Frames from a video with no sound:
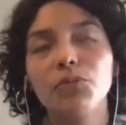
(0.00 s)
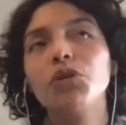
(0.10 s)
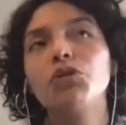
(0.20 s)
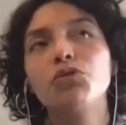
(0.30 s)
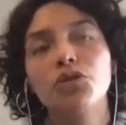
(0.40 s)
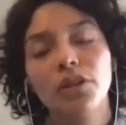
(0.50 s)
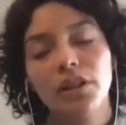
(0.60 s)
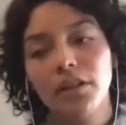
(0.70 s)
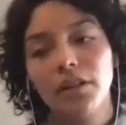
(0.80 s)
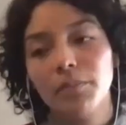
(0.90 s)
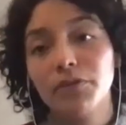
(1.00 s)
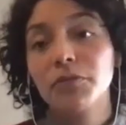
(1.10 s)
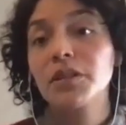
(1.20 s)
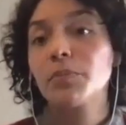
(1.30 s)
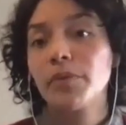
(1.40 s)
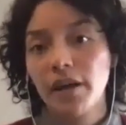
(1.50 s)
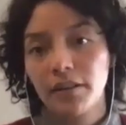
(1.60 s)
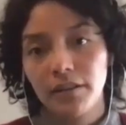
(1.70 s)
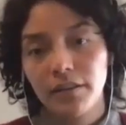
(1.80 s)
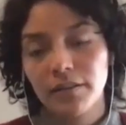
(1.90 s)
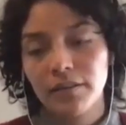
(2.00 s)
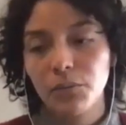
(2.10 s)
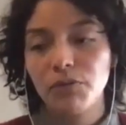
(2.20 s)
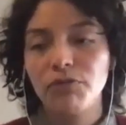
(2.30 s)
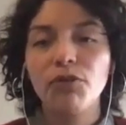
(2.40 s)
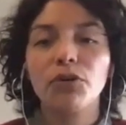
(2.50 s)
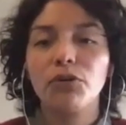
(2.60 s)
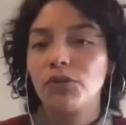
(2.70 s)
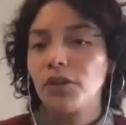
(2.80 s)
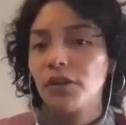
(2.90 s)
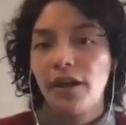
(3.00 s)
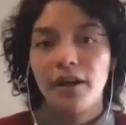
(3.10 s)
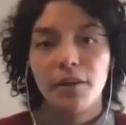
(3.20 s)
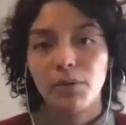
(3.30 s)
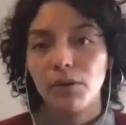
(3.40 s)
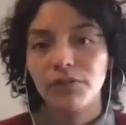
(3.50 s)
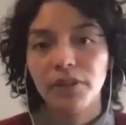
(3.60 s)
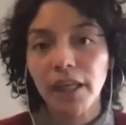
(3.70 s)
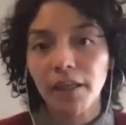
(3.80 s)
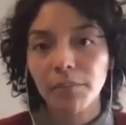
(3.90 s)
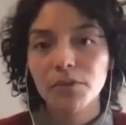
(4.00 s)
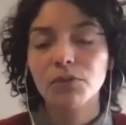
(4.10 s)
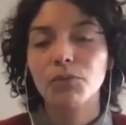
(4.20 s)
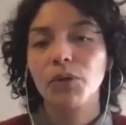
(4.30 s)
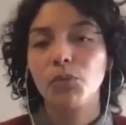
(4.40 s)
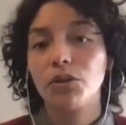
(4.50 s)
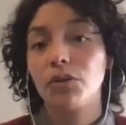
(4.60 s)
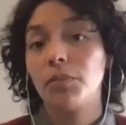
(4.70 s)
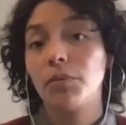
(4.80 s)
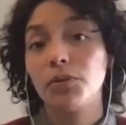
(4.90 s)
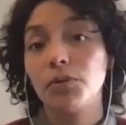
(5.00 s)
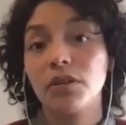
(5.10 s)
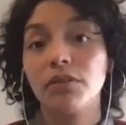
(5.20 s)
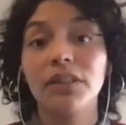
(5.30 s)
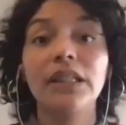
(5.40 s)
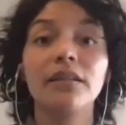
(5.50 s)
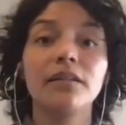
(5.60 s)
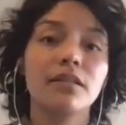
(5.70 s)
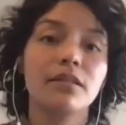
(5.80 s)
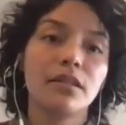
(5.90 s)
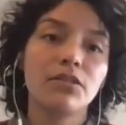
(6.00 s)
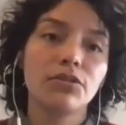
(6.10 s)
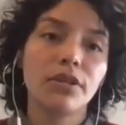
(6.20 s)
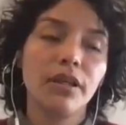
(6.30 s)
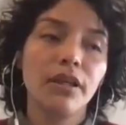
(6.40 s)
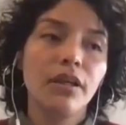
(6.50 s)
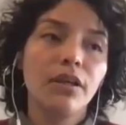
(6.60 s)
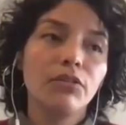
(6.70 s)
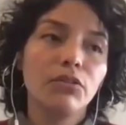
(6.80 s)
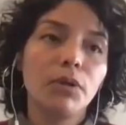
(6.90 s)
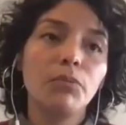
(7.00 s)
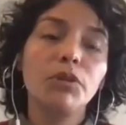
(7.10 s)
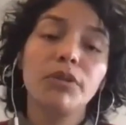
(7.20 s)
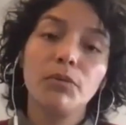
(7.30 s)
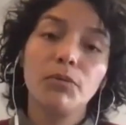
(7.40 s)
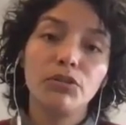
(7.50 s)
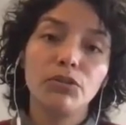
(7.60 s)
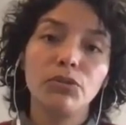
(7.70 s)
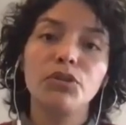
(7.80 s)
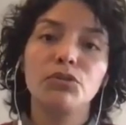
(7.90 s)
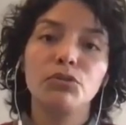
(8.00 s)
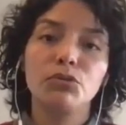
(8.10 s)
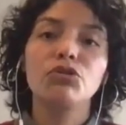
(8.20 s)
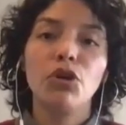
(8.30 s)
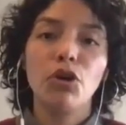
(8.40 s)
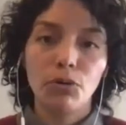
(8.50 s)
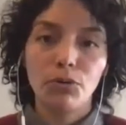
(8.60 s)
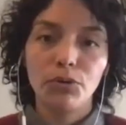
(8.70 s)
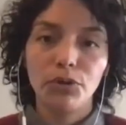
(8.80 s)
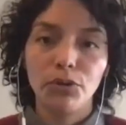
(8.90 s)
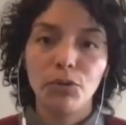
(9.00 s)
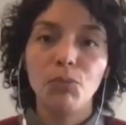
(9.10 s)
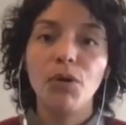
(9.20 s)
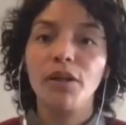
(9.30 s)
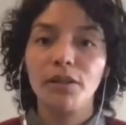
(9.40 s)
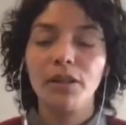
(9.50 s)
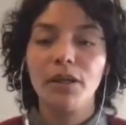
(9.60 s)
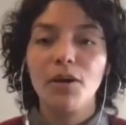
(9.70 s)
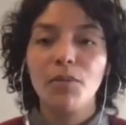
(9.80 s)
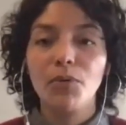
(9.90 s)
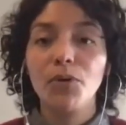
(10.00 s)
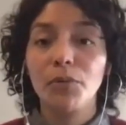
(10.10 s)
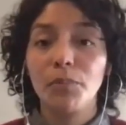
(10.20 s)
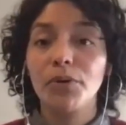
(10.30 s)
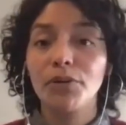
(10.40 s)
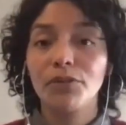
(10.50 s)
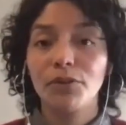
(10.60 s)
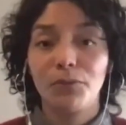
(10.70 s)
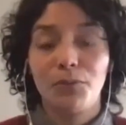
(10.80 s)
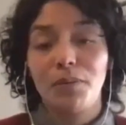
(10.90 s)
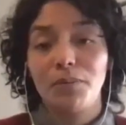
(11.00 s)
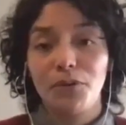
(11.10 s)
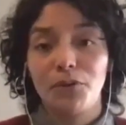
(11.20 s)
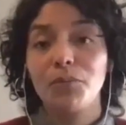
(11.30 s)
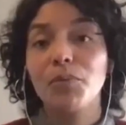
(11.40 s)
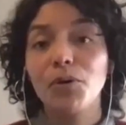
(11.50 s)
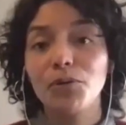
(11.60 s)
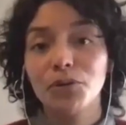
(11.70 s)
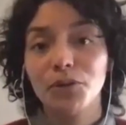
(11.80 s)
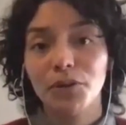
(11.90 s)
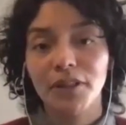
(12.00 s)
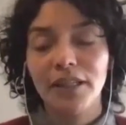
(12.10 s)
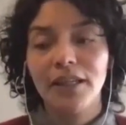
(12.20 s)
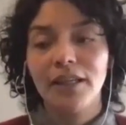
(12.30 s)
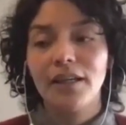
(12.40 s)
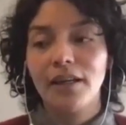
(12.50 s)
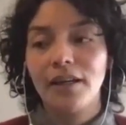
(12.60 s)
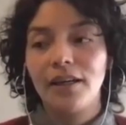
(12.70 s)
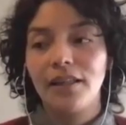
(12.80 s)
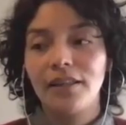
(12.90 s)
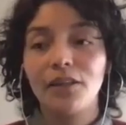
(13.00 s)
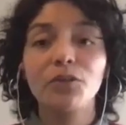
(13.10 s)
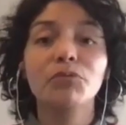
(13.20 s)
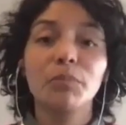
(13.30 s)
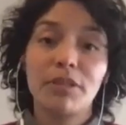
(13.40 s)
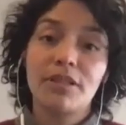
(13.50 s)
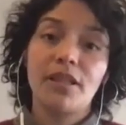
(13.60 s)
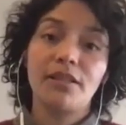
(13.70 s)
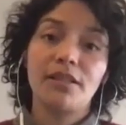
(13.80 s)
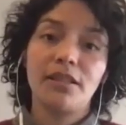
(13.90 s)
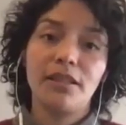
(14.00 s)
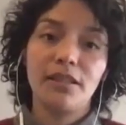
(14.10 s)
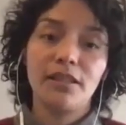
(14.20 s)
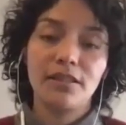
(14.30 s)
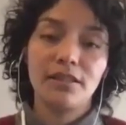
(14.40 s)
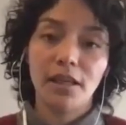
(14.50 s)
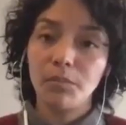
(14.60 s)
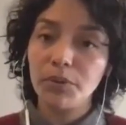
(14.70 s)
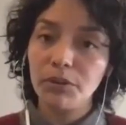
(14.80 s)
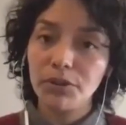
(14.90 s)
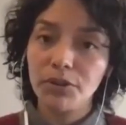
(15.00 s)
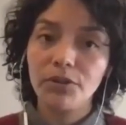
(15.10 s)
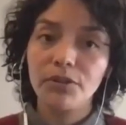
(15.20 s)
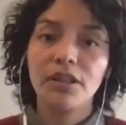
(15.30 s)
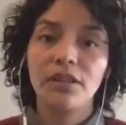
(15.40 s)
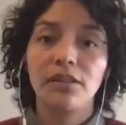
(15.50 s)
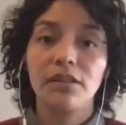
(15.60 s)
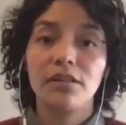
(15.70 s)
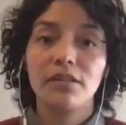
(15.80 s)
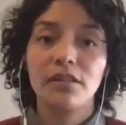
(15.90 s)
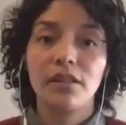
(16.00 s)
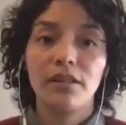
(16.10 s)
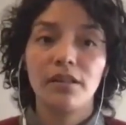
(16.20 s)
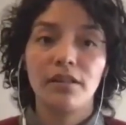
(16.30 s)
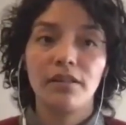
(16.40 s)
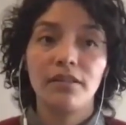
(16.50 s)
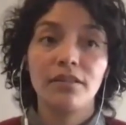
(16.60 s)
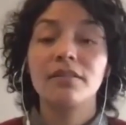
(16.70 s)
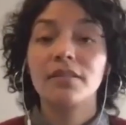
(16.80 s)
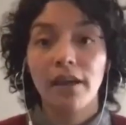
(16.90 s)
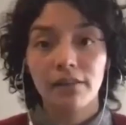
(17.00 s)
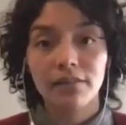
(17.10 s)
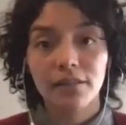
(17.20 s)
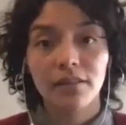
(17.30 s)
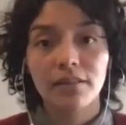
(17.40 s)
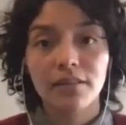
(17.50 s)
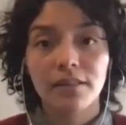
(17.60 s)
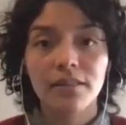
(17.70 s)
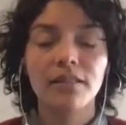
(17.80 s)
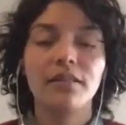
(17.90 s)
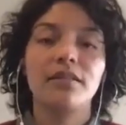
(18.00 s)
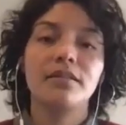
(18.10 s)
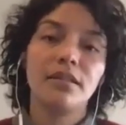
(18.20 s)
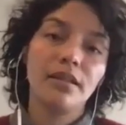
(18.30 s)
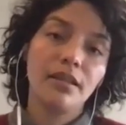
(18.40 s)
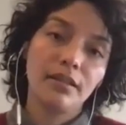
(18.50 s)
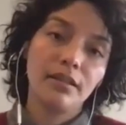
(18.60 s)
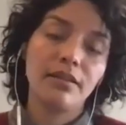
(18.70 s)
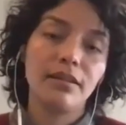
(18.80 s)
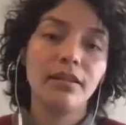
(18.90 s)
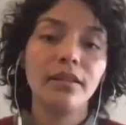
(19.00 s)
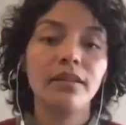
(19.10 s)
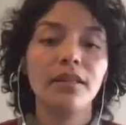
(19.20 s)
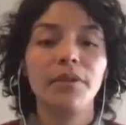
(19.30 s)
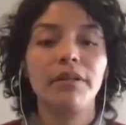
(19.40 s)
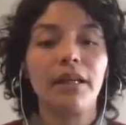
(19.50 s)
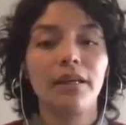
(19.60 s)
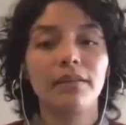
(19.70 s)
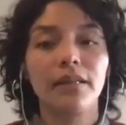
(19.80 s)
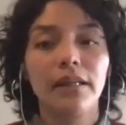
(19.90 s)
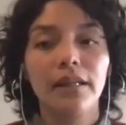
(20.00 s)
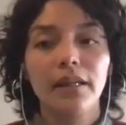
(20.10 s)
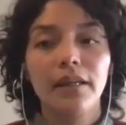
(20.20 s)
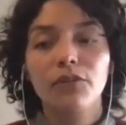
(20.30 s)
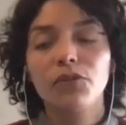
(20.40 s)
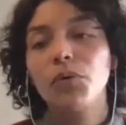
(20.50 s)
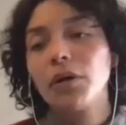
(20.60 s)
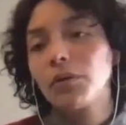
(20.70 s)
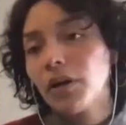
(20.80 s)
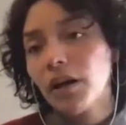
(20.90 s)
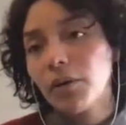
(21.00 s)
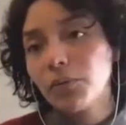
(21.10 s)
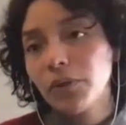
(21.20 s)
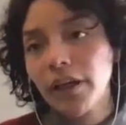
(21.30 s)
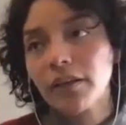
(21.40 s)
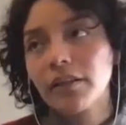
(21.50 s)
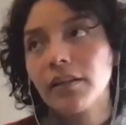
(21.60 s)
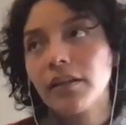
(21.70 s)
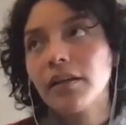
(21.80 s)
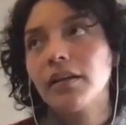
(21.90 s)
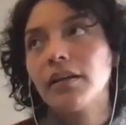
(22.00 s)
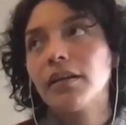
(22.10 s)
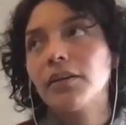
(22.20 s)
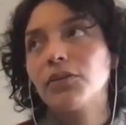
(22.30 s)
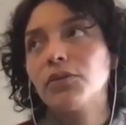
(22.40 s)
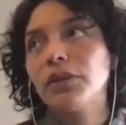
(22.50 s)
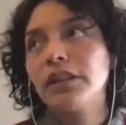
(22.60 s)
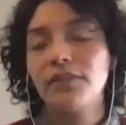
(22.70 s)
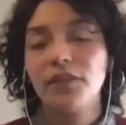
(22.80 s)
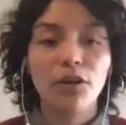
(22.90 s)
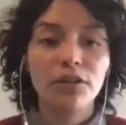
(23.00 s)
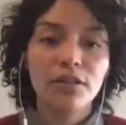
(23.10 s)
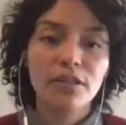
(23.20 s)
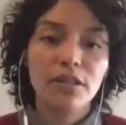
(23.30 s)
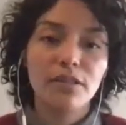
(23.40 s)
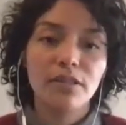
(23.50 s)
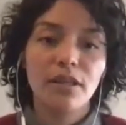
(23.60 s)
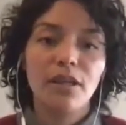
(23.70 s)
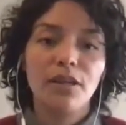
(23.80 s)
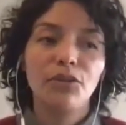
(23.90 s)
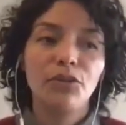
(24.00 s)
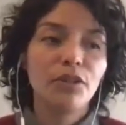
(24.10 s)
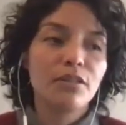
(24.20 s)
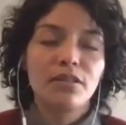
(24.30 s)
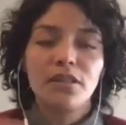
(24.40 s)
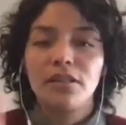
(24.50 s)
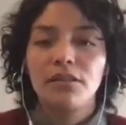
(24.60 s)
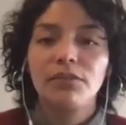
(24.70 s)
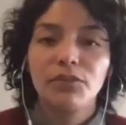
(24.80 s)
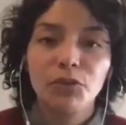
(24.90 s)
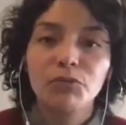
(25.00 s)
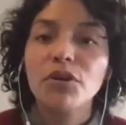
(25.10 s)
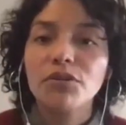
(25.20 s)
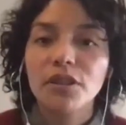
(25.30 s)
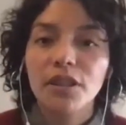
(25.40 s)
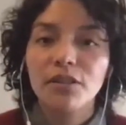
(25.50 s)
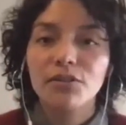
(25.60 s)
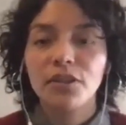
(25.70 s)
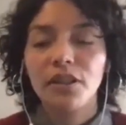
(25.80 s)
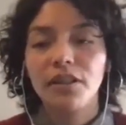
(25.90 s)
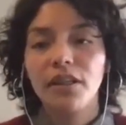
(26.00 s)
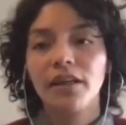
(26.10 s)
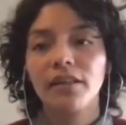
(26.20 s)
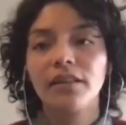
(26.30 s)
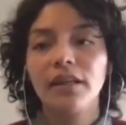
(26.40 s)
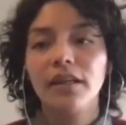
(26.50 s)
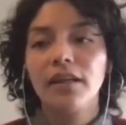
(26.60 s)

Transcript: we usually in performance practice we focus in a couple of names when we talk about music of the 19th century so what we really want to do is to show, you know, one more person, one more composer uh, that could represent this time period in these uh, these styles and these aesthetics in in the Americas. So what I would like uh, to leave the audience is, you know, this seed of curiosity, so then they can